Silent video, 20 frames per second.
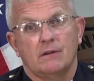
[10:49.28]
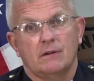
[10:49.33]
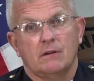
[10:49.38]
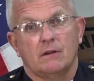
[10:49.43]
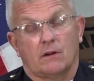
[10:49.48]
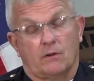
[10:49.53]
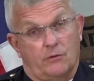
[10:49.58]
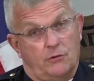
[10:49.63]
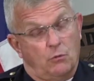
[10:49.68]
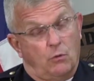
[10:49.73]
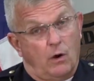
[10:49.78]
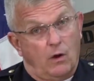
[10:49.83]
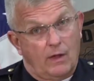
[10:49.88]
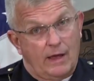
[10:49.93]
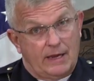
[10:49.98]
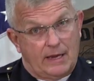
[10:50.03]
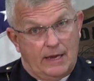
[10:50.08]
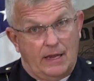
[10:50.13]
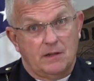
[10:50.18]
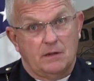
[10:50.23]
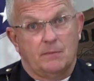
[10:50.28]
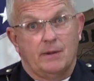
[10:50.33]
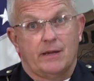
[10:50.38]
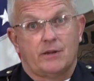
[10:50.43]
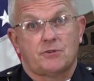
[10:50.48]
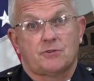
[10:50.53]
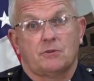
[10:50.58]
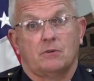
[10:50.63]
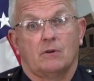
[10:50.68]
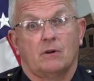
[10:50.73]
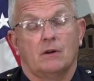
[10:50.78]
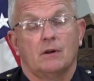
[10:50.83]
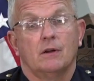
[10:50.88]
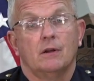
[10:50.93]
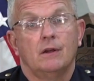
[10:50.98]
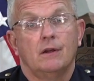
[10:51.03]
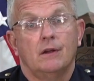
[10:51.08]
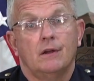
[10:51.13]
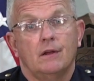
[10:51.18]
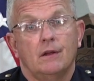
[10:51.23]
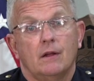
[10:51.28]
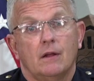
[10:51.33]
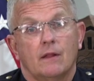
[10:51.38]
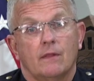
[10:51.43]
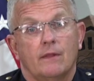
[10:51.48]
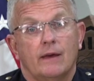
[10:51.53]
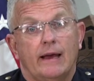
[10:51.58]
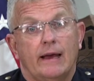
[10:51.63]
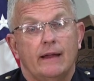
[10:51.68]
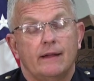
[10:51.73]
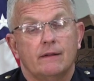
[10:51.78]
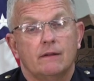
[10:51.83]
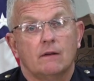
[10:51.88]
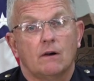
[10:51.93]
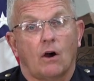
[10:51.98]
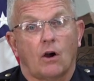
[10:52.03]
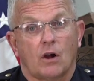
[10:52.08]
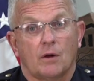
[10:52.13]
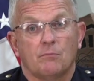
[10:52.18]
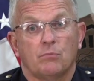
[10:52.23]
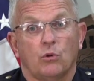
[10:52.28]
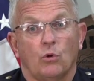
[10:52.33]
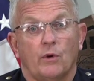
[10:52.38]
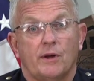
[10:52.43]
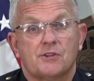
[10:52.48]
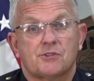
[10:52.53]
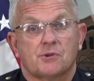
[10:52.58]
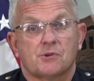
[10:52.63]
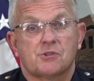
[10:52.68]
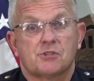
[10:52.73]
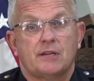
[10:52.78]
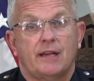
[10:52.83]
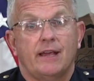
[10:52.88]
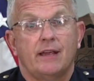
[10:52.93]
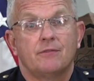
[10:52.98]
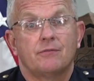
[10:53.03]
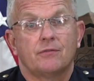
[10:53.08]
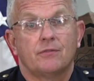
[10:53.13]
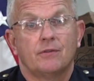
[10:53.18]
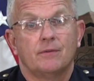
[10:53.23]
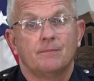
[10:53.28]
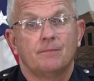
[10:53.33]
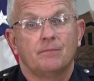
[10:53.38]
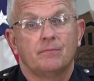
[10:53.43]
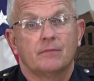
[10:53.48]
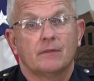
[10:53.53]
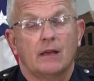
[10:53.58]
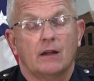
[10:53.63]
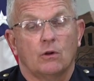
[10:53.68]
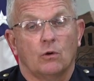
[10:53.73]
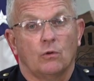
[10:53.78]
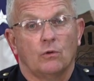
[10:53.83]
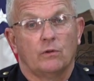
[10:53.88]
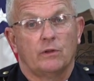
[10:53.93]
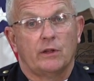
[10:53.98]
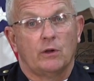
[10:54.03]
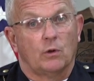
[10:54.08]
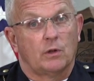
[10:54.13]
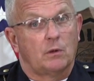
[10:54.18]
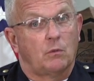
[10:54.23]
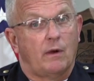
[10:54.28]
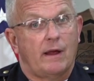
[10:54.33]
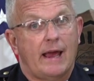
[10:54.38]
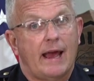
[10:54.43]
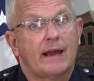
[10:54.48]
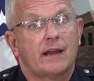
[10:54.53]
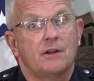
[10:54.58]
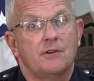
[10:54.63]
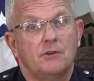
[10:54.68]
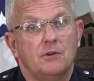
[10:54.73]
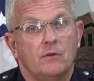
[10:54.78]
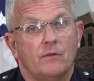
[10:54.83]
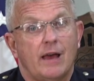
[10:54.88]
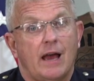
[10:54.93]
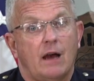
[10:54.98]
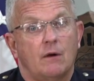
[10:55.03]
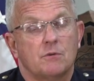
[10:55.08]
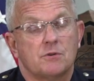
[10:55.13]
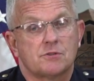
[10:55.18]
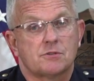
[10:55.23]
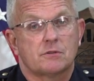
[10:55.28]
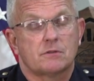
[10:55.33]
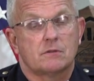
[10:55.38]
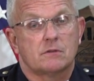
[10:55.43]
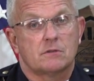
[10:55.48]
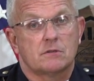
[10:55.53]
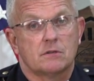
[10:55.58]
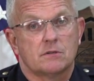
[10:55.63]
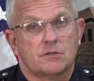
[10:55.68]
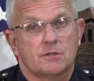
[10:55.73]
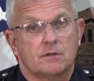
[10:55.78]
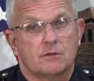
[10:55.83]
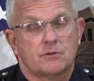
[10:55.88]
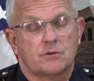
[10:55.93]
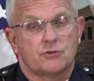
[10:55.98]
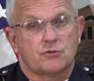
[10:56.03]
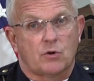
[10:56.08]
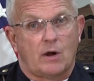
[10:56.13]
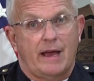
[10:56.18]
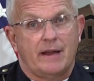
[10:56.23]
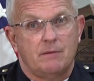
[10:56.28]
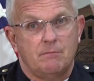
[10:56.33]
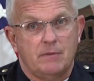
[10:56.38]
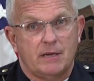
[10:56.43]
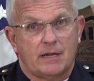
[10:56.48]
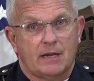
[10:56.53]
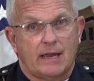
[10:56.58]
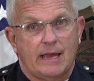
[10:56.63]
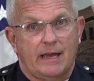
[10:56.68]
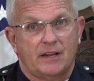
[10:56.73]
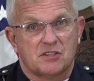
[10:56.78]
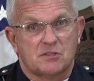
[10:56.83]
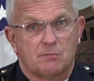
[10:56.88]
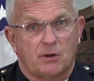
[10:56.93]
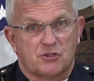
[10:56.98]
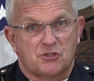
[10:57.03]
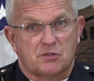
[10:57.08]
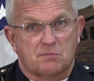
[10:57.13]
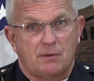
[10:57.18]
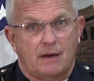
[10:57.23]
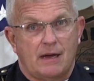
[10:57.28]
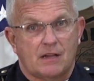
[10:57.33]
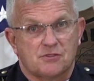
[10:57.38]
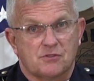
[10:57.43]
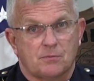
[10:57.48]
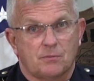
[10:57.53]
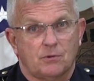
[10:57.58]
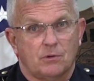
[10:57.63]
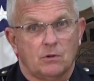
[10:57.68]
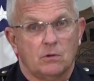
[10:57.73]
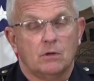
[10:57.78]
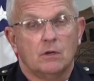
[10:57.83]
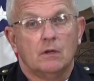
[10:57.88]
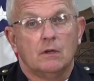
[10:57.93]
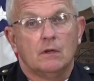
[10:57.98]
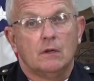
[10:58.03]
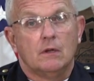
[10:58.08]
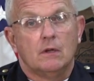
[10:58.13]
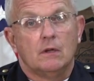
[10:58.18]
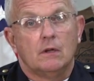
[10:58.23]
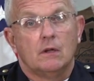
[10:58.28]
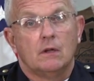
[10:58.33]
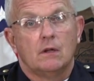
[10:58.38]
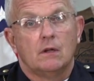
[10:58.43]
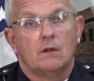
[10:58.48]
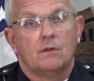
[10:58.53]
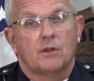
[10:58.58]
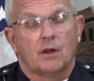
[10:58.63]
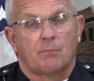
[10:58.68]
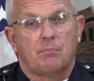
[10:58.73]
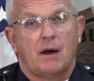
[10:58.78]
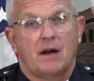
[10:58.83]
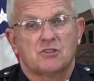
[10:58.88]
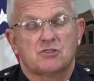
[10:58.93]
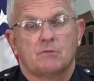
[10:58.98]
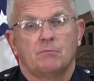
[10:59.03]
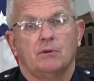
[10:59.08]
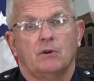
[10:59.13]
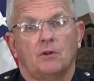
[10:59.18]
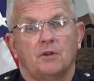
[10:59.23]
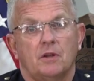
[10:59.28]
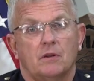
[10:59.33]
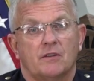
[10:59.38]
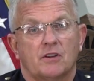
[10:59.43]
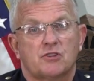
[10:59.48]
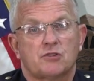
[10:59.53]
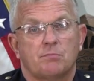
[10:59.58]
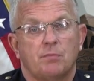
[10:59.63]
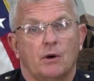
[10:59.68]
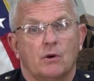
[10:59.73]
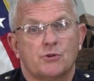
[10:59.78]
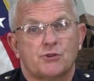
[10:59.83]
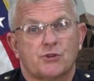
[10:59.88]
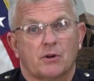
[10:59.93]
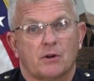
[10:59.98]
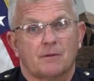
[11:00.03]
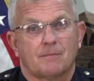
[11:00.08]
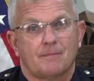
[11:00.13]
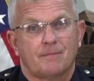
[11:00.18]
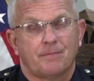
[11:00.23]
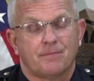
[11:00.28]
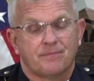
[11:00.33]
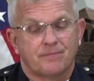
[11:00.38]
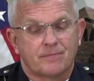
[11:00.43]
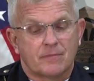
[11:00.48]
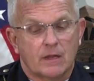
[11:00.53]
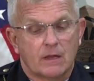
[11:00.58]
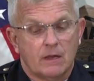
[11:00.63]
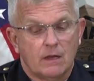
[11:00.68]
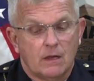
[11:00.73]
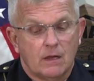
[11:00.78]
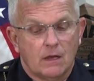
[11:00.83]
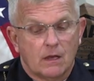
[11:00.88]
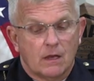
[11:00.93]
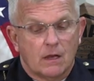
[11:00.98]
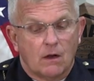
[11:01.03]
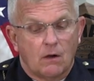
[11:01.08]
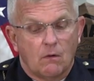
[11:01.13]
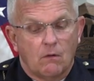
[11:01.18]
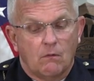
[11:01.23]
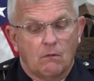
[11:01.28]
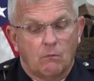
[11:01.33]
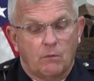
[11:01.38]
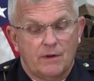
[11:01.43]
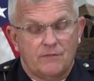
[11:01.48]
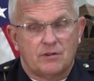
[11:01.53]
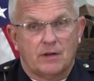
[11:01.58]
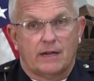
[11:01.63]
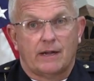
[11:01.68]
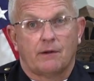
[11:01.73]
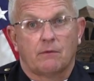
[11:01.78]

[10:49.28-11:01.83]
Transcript: or to do all I can to make sure that our employees are safe. And the only way I could do that was to try to mitigate as much as possible their possibility of exposure. We've done a